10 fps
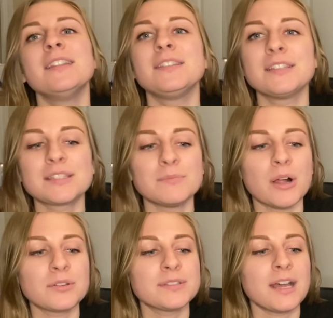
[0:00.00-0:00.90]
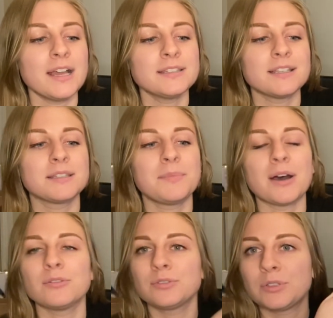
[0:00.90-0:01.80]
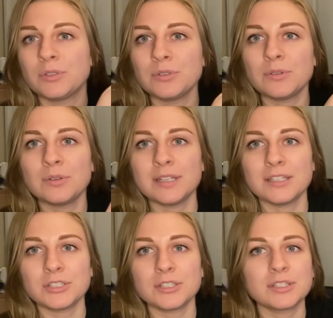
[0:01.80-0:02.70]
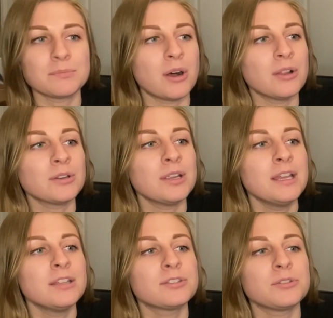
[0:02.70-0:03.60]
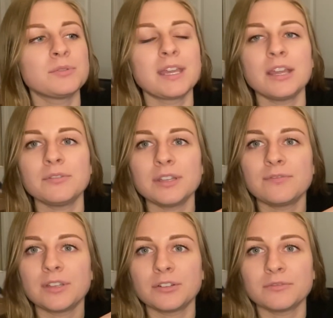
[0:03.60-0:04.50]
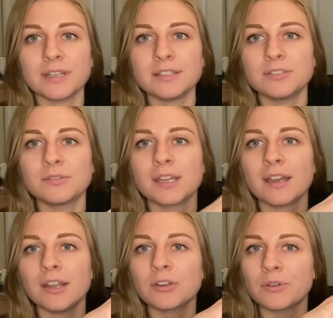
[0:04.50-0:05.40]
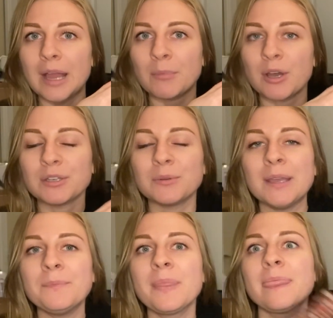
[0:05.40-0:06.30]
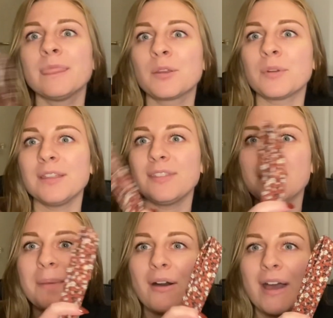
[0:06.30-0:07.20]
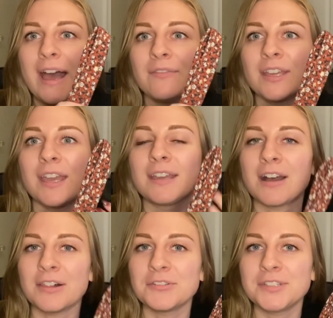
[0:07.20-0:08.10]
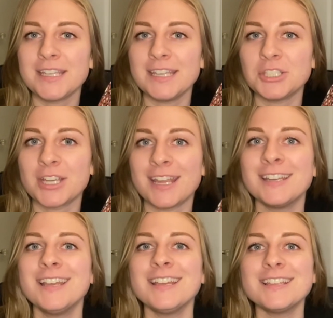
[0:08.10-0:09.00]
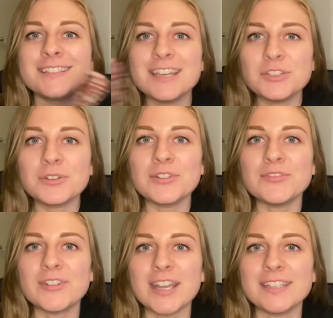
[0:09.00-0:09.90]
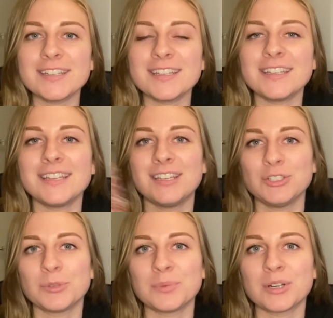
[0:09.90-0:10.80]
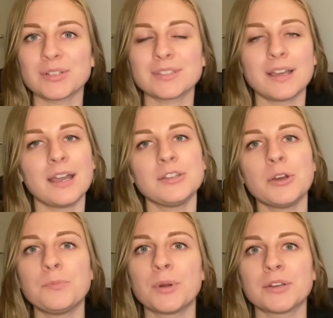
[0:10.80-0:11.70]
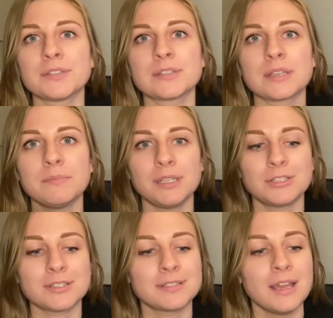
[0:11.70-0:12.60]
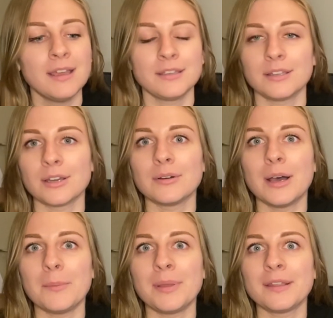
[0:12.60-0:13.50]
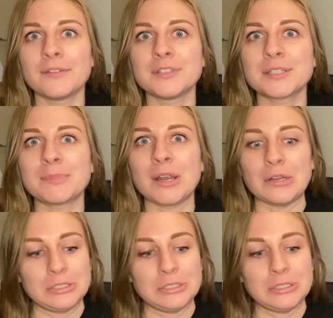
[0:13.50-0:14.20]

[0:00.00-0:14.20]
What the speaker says: The smaller size is about 2 inches smaller, so you can't really fit your wrist. You can kind of grab onto it. The great thing about having a colored keychain is that you can find it in your purse. I know purses can be just, a pit of despair.